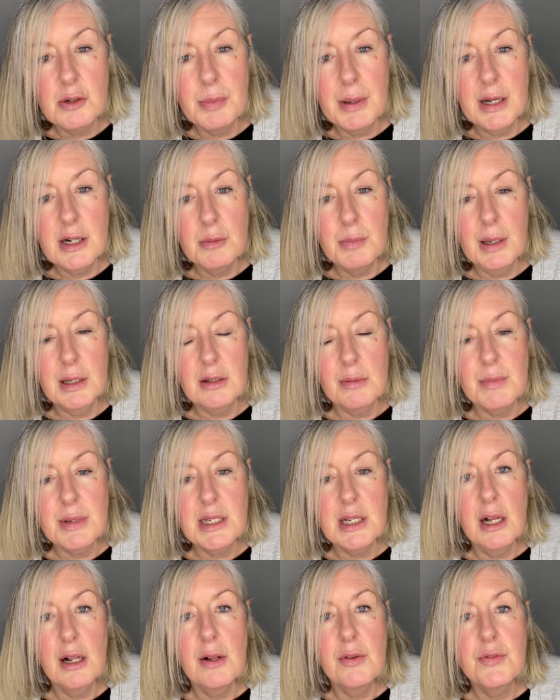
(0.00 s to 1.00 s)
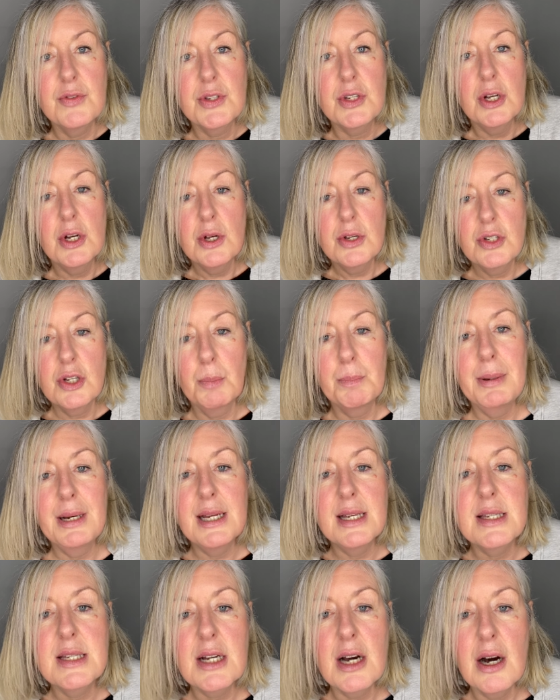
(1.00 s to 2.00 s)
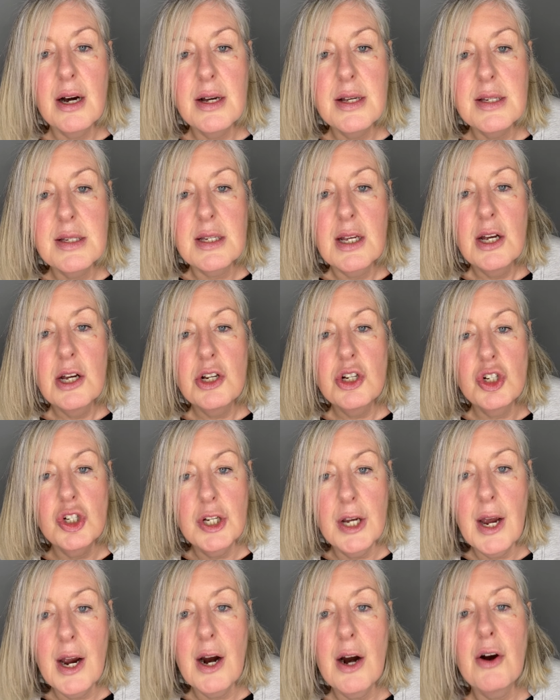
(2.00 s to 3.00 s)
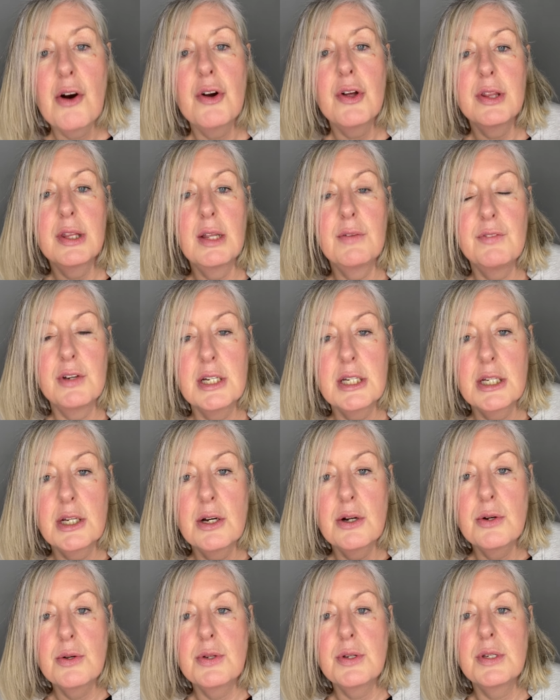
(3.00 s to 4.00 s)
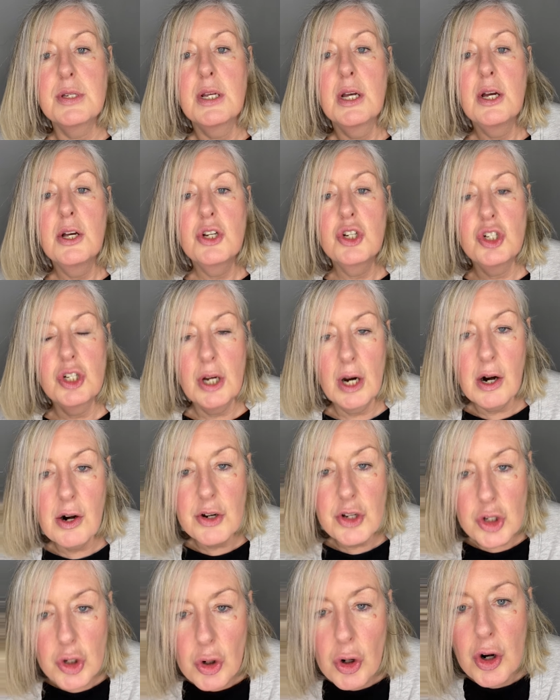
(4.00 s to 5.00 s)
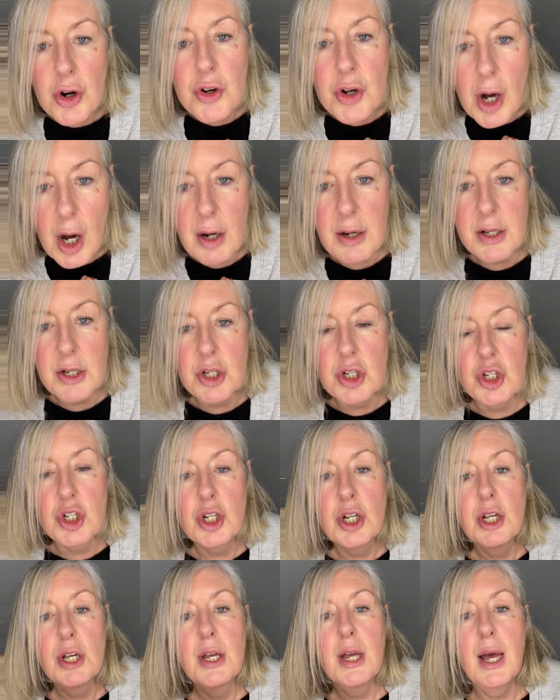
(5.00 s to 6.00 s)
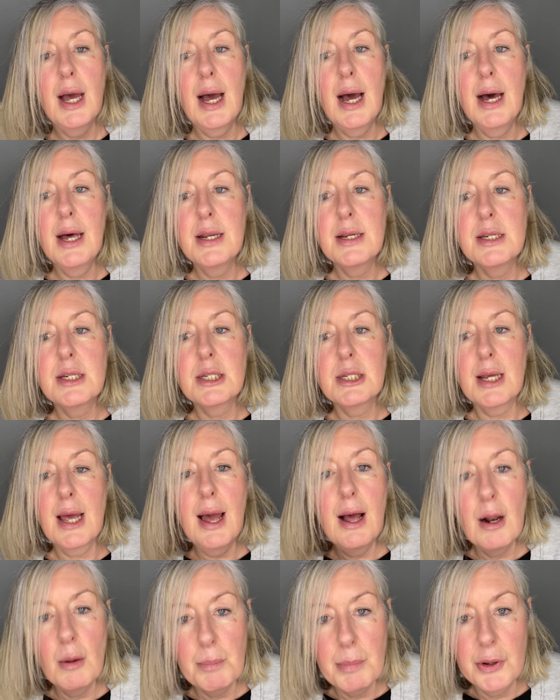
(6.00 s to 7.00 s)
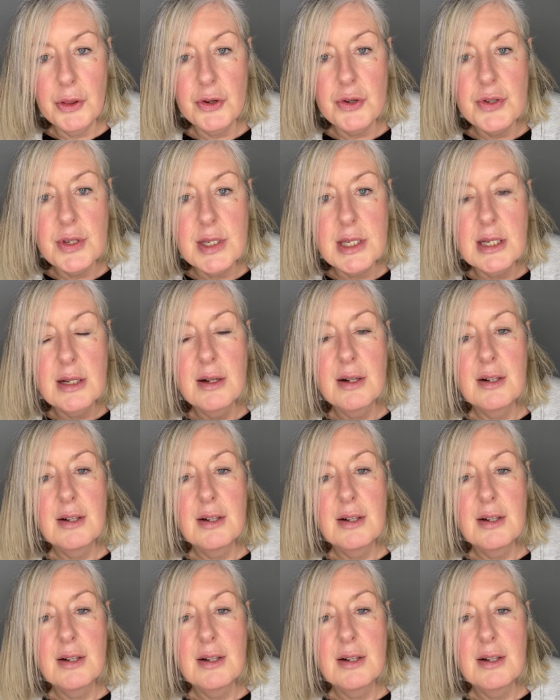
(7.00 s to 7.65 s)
bad about themselves. So please guys, share the videos, share your knowledge and help others.